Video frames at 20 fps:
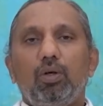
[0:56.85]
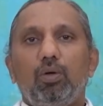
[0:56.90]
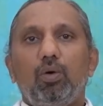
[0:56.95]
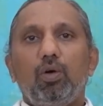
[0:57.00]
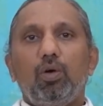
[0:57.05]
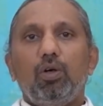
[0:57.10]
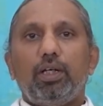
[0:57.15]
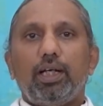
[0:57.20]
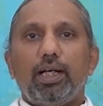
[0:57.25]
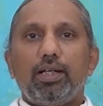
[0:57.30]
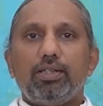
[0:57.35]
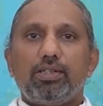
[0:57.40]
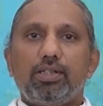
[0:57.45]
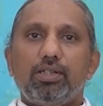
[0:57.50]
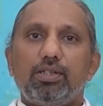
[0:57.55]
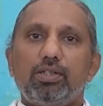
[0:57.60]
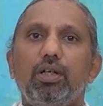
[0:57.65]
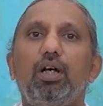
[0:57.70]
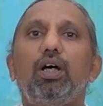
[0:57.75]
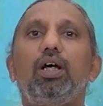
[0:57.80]
Oral
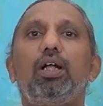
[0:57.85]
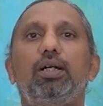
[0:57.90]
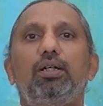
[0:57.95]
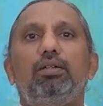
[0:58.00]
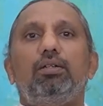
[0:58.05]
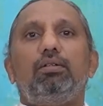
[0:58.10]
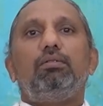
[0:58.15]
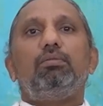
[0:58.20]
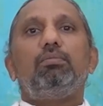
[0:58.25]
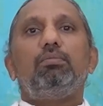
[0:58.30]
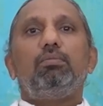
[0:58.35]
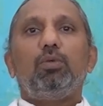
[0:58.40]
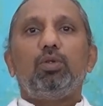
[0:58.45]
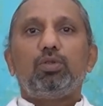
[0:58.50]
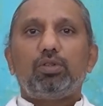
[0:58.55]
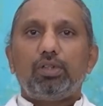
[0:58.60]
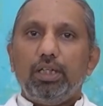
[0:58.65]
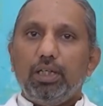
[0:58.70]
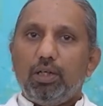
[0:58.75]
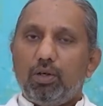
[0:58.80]
cancers are
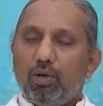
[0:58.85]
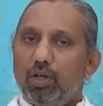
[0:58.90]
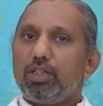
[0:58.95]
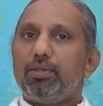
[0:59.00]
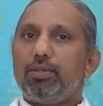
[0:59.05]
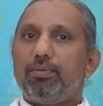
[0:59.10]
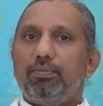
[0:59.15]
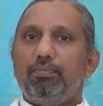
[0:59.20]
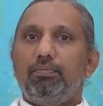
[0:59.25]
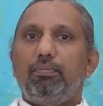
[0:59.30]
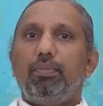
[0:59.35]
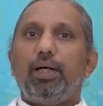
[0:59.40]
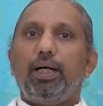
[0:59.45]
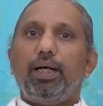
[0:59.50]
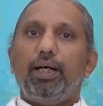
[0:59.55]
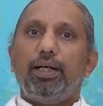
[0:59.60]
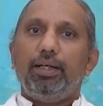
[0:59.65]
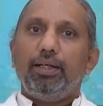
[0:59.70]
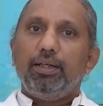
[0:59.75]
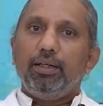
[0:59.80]
mostly caused
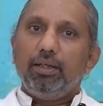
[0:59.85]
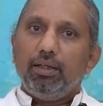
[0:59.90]
by